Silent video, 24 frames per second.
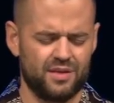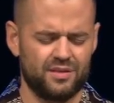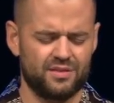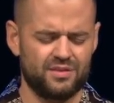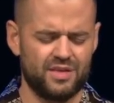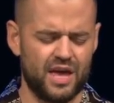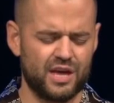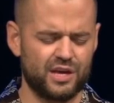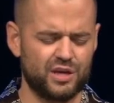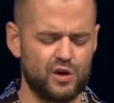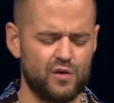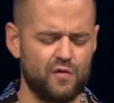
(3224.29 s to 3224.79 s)

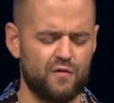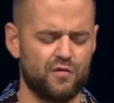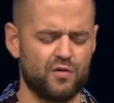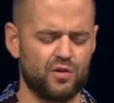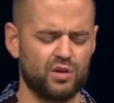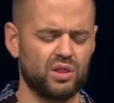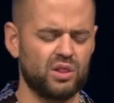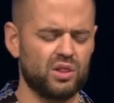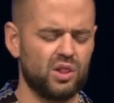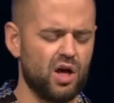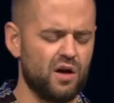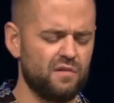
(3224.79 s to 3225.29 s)
Thank you for
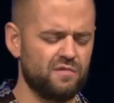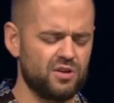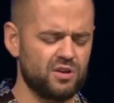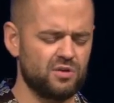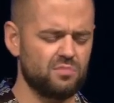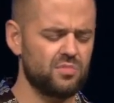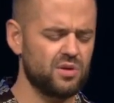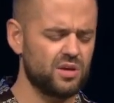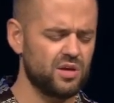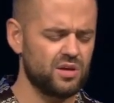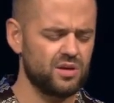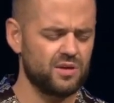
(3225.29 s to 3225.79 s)
loving
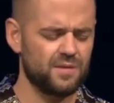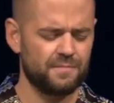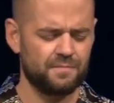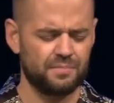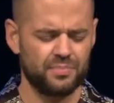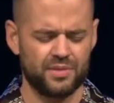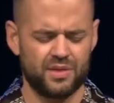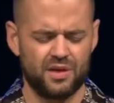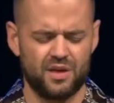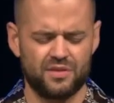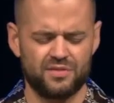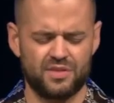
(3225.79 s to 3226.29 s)
me.
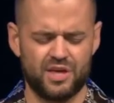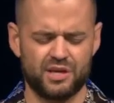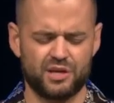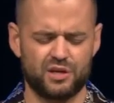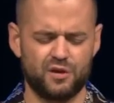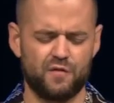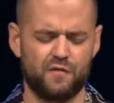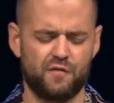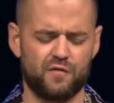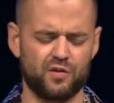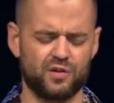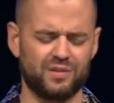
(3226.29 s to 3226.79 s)
Thank
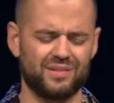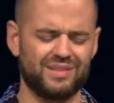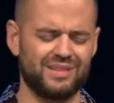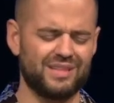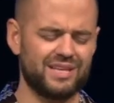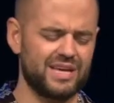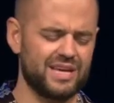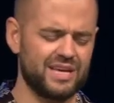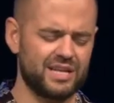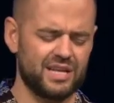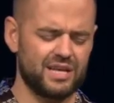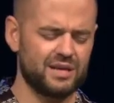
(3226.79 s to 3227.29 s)
you for
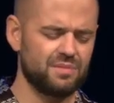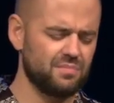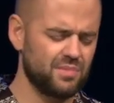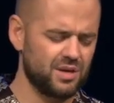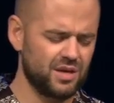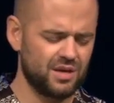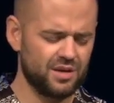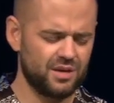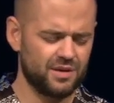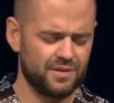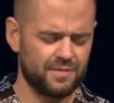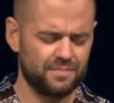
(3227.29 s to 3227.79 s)
leading
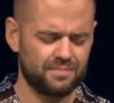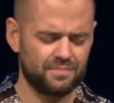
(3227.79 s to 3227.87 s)
me.